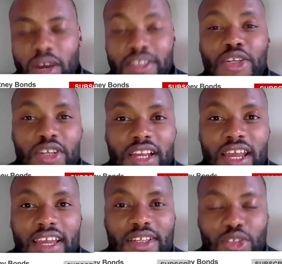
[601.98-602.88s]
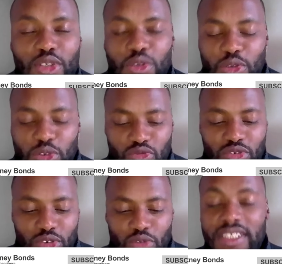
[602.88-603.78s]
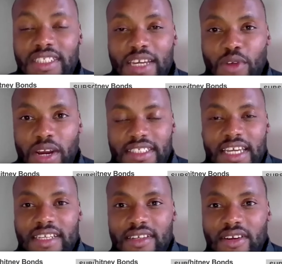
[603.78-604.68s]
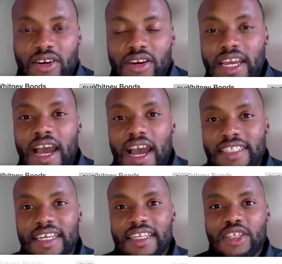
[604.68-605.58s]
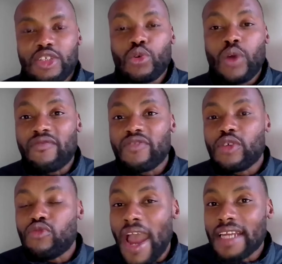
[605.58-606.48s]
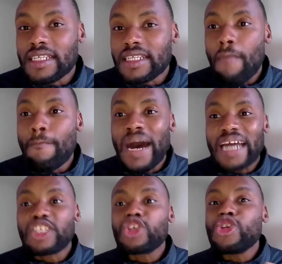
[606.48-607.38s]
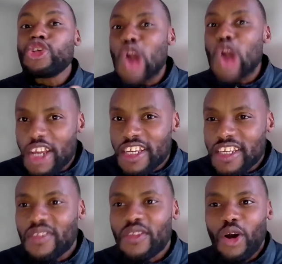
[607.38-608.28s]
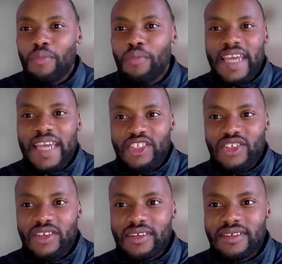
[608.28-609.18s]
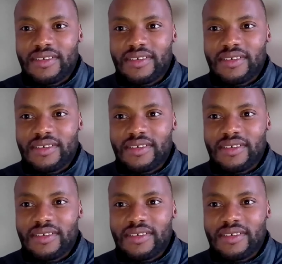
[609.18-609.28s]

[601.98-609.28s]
to articulate, to, to, to, to restate what I said earlier, I said you have the right, but not the obligation.